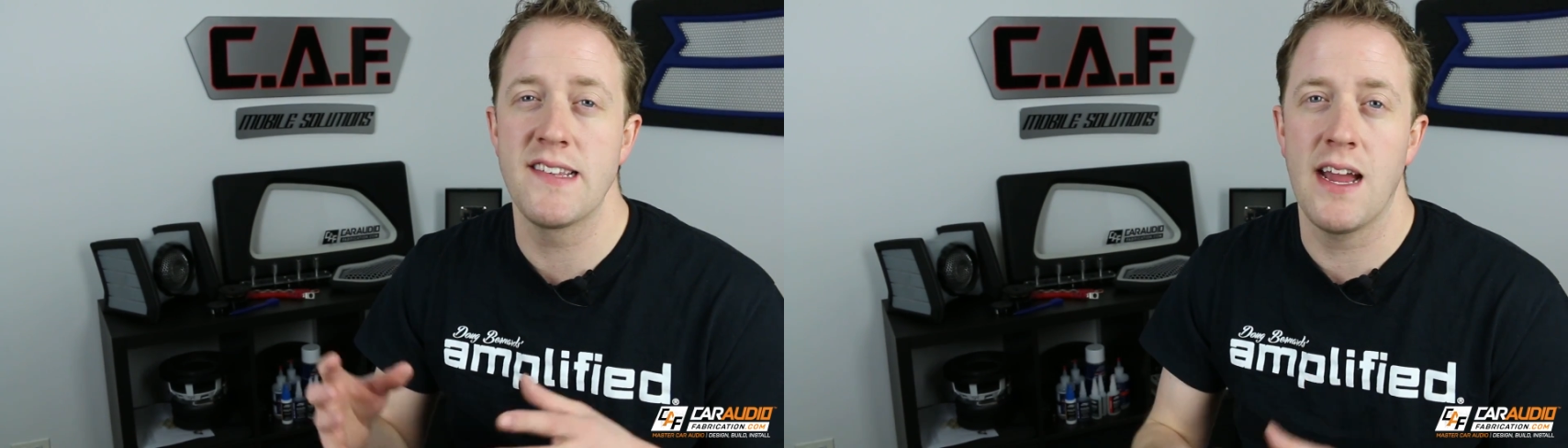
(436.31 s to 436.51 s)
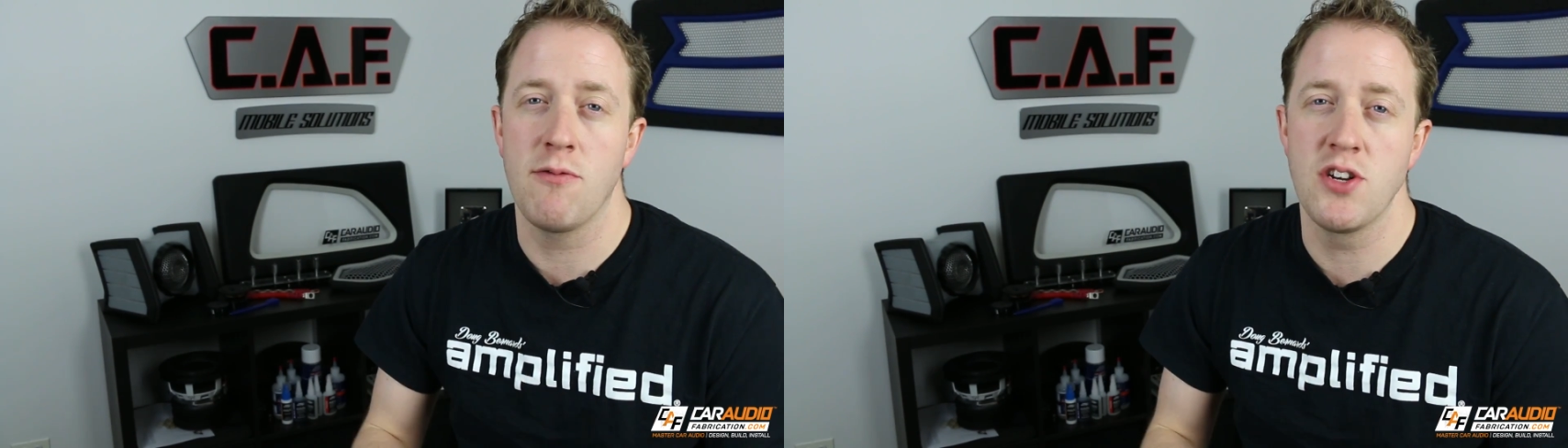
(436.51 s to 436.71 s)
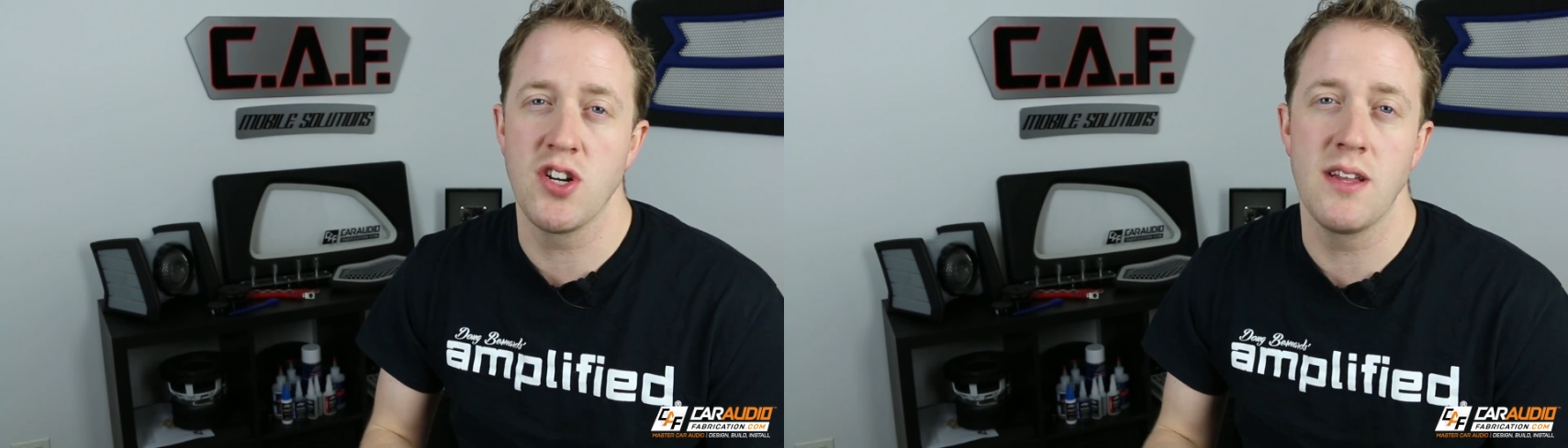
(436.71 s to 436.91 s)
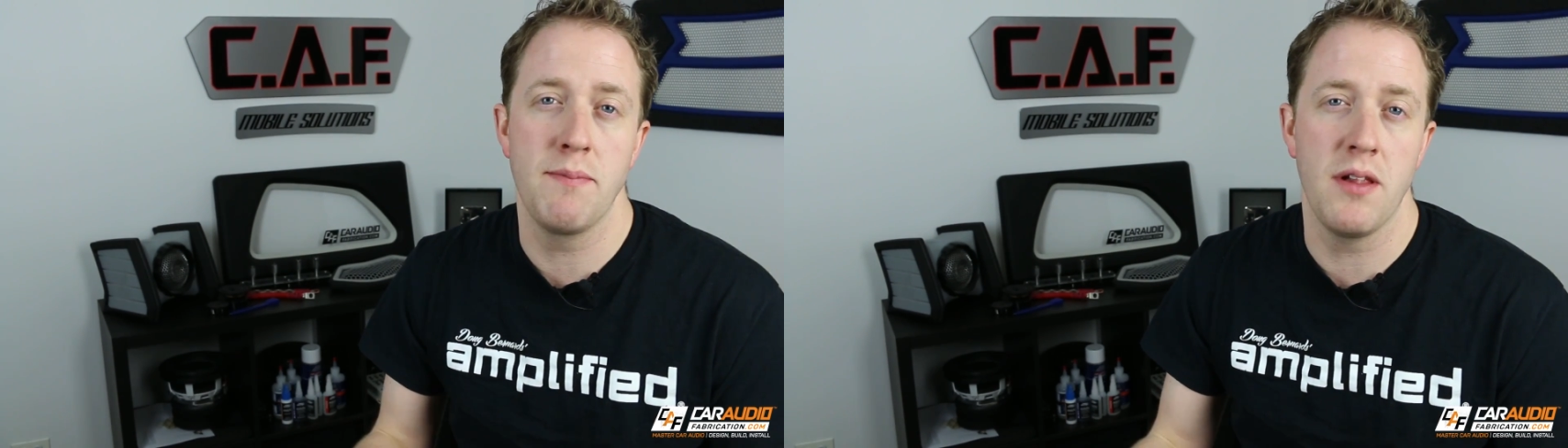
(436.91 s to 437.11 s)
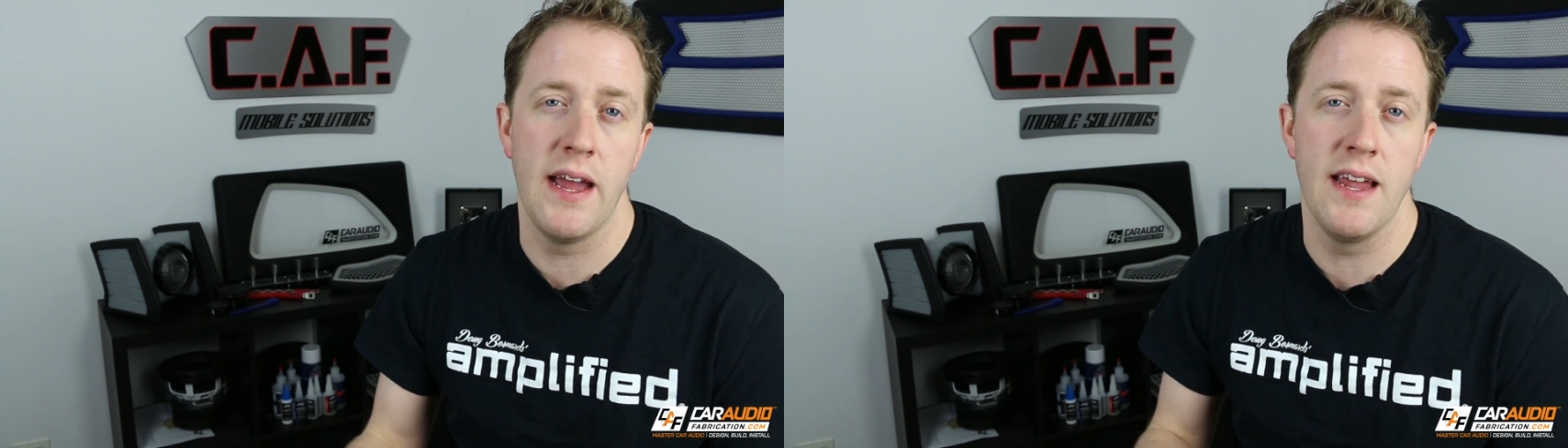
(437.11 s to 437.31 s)
as I originally
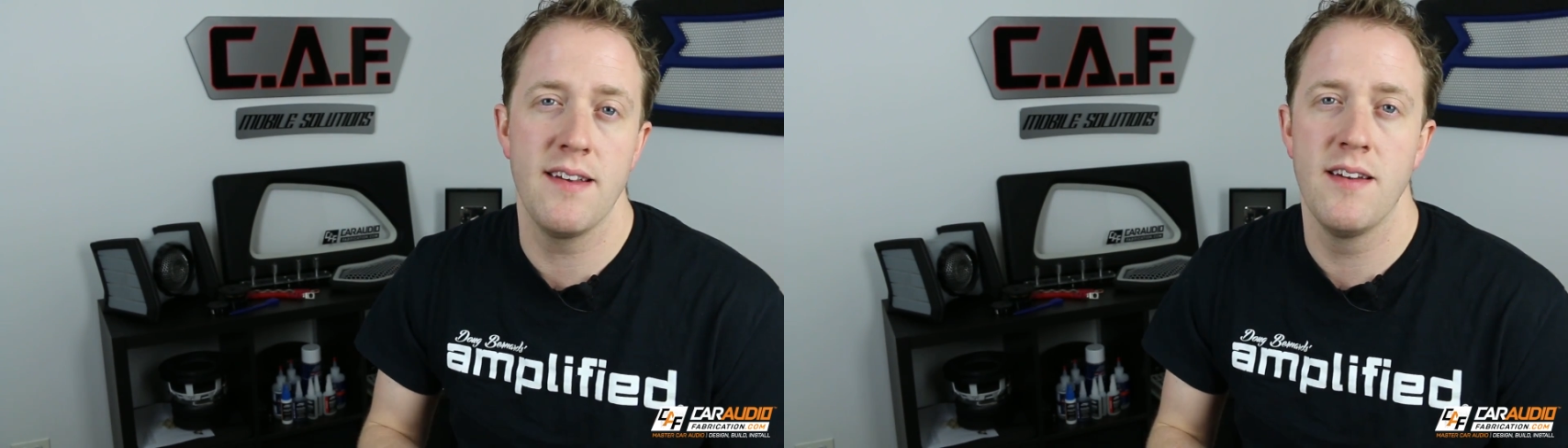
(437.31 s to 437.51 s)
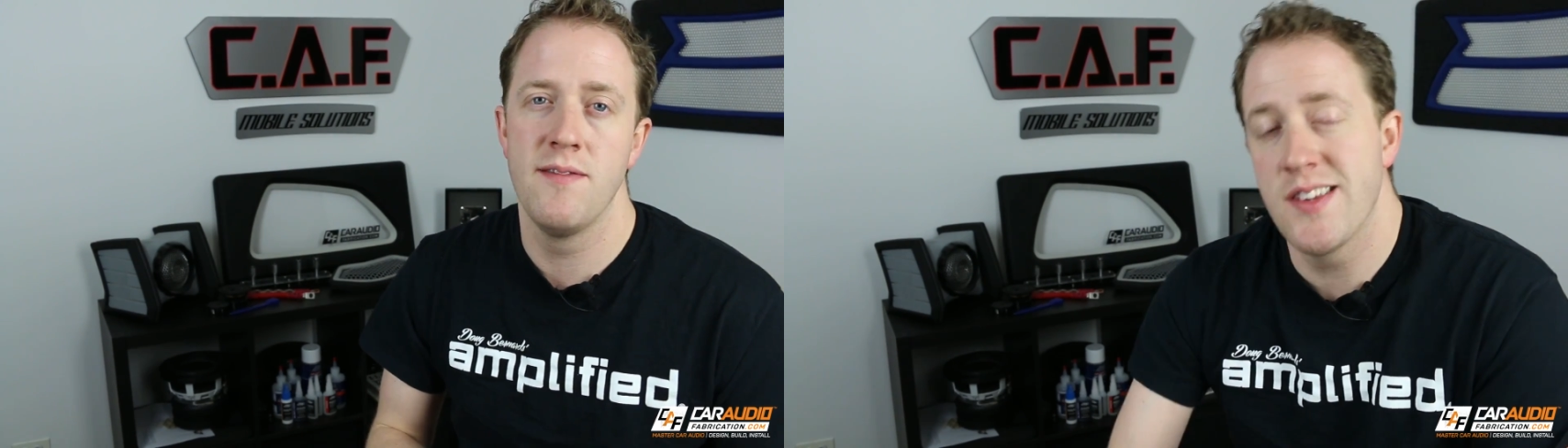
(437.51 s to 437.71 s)
planned.